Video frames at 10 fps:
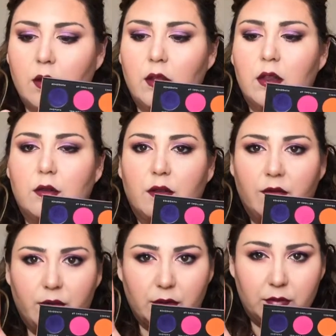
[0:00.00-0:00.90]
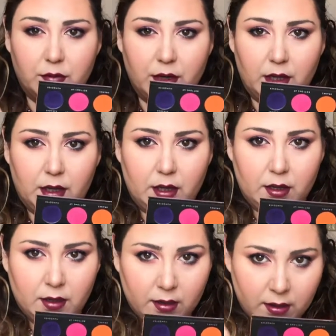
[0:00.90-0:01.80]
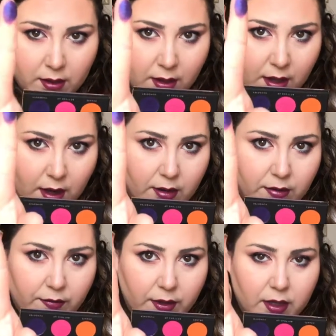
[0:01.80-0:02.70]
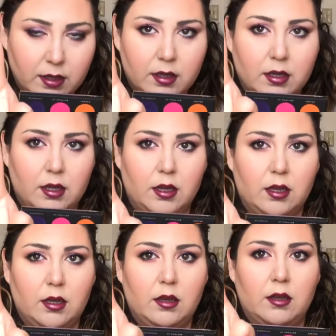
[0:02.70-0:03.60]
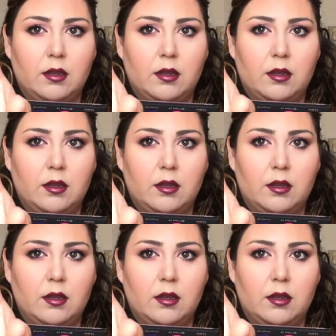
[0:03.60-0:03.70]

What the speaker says: Oh, this one feels really, I don't know if you can see,